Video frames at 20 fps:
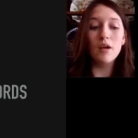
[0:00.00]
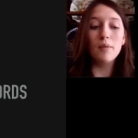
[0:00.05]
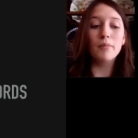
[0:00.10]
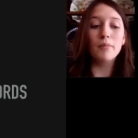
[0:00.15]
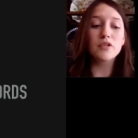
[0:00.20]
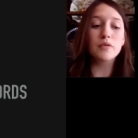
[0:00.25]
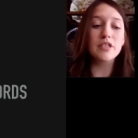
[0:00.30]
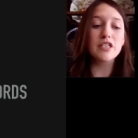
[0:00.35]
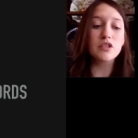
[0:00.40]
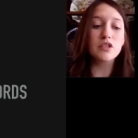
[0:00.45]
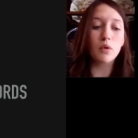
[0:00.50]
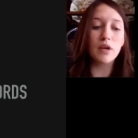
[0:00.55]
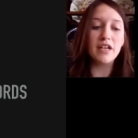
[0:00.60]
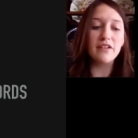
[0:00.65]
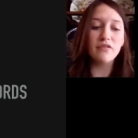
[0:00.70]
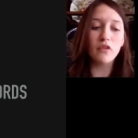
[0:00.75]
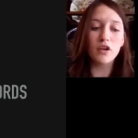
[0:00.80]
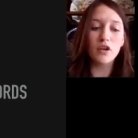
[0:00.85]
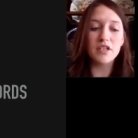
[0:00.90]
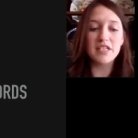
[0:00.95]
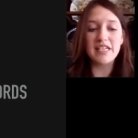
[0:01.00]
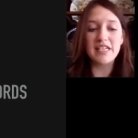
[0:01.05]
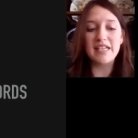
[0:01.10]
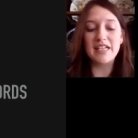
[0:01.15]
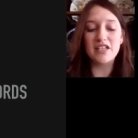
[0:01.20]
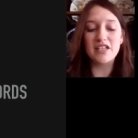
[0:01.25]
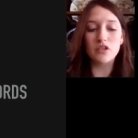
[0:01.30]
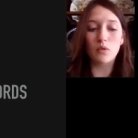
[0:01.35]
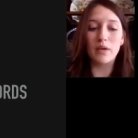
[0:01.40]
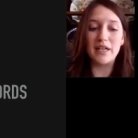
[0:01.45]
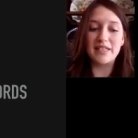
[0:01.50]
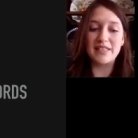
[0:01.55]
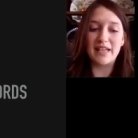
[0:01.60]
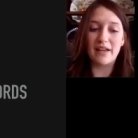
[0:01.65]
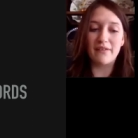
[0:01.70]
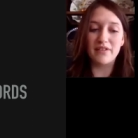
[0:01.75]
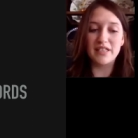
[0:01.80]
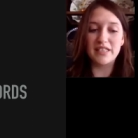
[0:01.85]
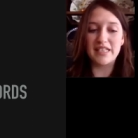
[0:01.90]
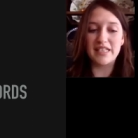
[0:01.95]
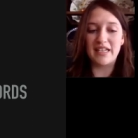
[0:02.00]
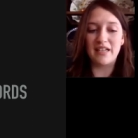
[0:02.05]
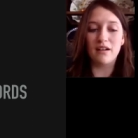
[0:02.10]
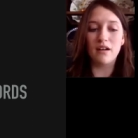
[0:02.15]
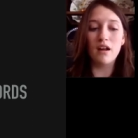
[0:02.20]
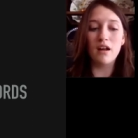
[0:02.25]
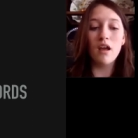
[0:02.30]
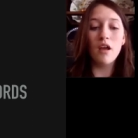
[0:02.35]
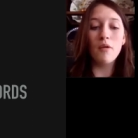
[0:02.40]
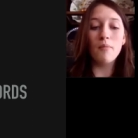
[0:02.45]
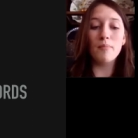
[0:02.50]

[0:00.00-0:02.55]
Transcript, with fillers: between 2014 and 2017,